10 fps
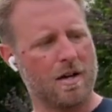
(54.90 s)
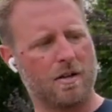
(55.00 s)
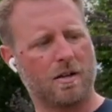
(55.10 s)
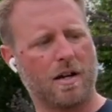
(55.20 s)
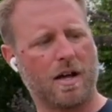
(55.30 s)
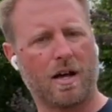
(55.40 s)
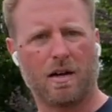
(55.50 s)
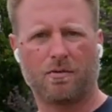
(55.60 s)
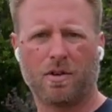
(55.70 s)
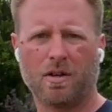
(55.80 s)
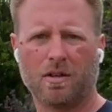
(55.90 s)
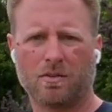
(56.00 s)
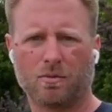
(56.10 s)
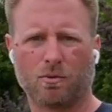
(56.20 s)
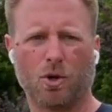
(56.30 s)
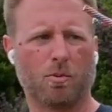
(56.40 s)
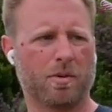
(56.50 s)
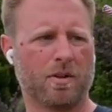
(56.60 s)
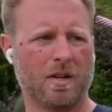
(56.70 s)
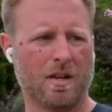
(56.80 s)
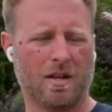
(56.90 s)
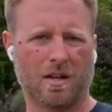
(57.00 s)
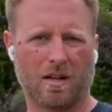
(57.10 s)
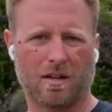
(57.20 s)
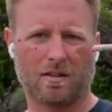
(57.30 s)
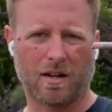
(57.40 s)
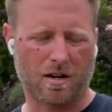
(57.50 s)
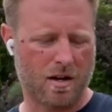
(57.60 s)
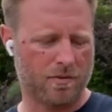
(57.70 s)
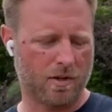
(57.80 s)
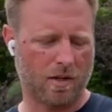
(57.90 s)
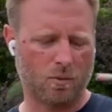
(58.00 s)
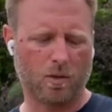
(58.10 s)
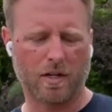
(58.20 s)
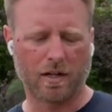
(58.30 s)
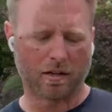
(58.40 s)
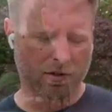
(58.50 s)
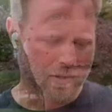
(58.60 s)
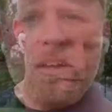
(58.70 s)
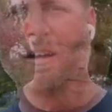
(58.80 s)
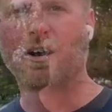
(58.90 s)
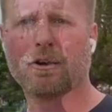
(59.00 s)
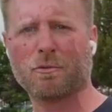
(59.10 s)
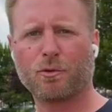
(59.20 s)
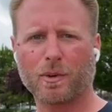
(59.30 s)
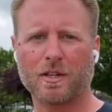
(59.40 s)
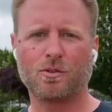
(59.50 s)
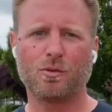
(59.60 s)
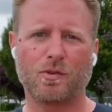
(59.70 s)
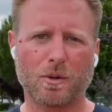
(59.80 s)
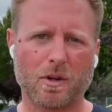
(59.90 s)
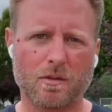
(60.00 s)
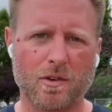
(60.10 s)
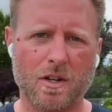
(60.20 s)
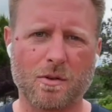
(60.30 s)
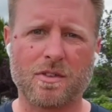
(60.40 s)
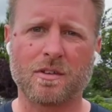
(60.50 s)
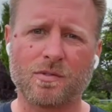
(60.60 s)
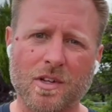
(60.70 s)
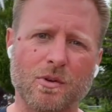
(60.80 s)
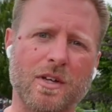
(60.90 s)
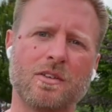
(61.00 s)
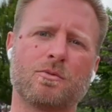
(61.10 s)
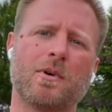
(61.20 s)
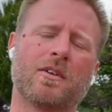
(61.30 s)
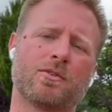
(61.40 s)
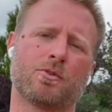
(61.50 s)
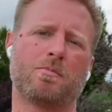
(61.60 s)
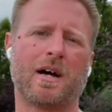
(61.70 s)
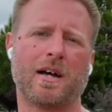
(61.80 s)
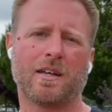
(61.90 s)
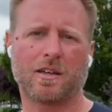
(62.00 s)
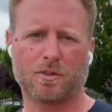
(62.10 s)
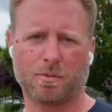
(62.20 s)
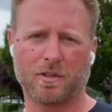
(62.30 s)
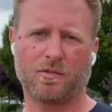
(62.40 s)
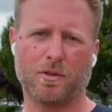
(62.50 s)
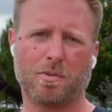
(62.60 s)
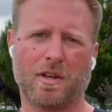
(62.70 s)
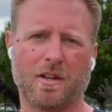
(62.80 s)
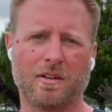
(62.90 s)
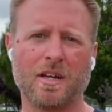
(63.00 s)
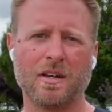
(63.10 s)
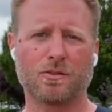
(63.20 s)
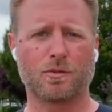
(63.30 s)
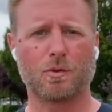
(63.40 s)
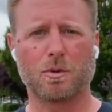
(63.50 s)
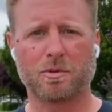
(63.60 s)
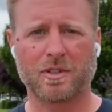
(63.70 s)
and then I have some rope. Again, tied off at one end. All right, before we get too far into the video, this video is sponsored by ExpressVPN. So if you want to